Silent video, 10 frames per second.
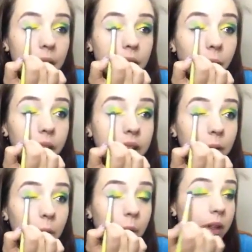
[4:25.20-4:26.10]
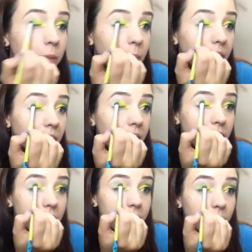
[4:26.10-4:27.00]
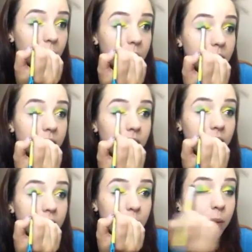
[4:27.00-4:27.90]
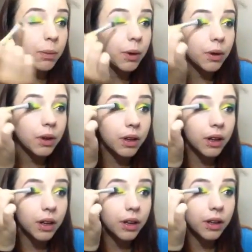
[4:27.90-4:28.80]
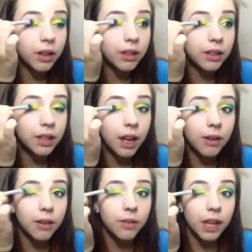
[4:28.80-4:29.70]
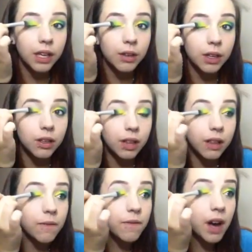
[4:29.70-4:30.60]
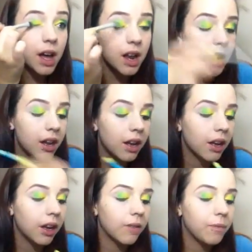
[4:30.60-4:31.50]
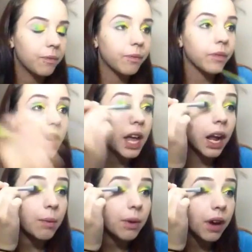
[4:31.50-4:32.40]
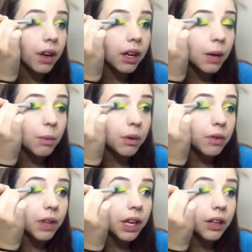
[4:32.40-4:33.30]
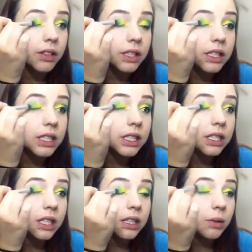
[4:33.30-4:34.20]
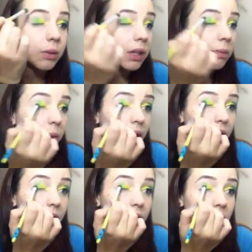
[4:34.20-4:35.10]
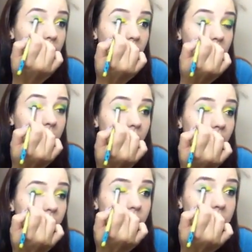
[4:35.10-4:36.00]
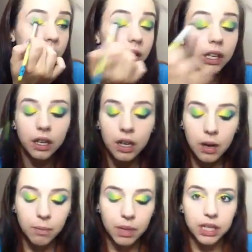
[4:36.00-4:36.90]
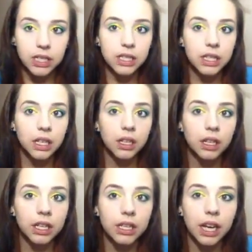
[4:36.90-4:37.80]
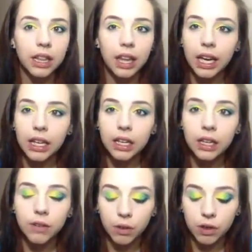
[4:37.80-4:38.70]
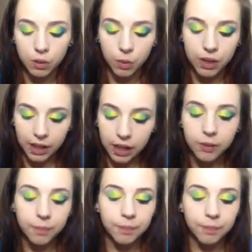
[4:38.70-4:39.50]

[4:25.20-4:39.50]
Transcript: Going somewhere where there's bright colors, loud music, lots of people, stuff that you can do that's fun. And I put on a couple of layers because this is a really bright green and I love this green, but it's kind of light if you only do one layer.